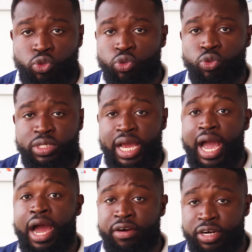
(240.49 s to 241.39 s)
through the
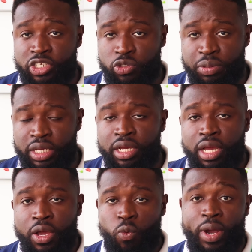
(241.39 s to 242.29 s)
RRSP,
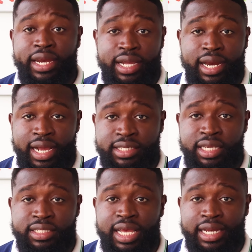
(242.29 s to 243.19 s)
where they can
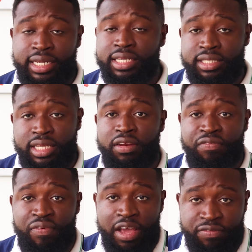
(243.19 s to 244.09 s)
access at least
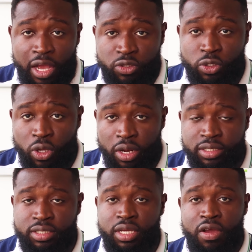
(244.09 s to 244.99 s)

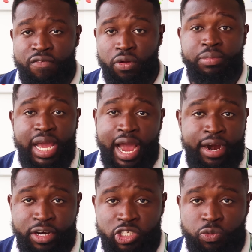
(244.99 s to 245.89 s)
$35,000 from the
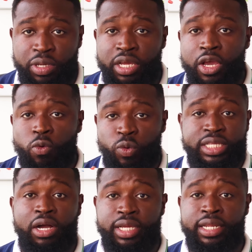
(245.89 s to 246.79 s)
RRSP
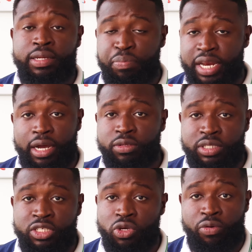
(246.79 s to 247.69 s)
without any
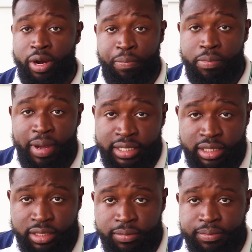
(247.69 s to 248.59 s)
penalties or
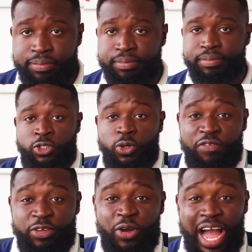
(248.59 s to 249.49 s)
reprimanding. So
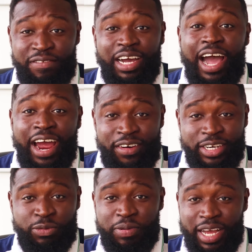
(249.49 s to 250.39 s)
if you don't have an
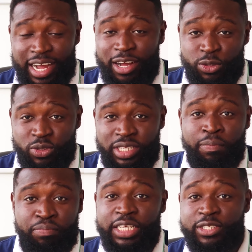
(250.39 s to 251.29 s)
RRSP account
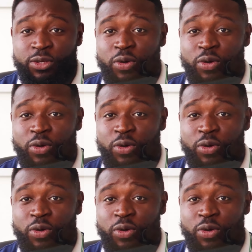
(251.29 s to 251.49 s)
today, please